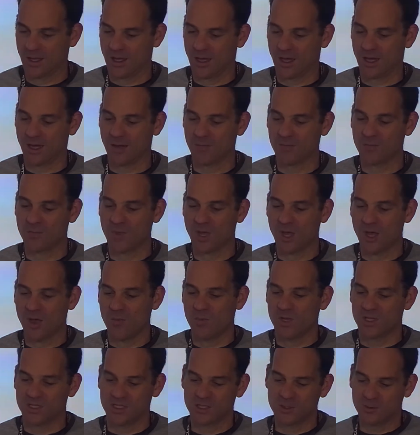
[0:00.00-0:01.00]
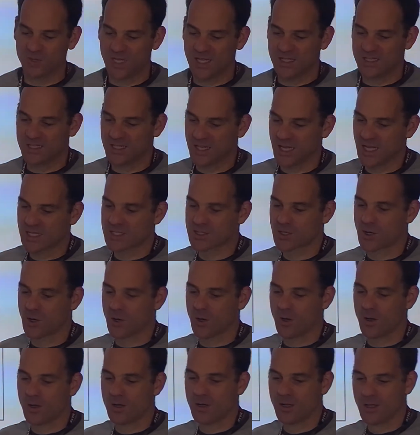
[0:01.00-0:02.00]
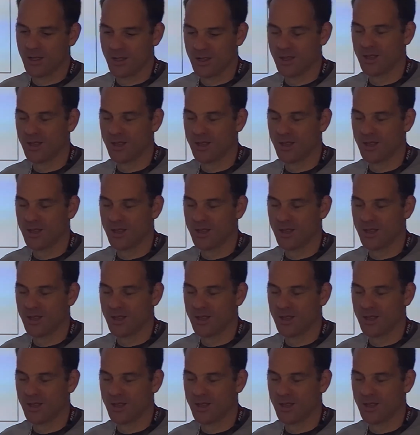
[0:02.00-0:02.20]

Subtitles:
But it's still less than Xcode.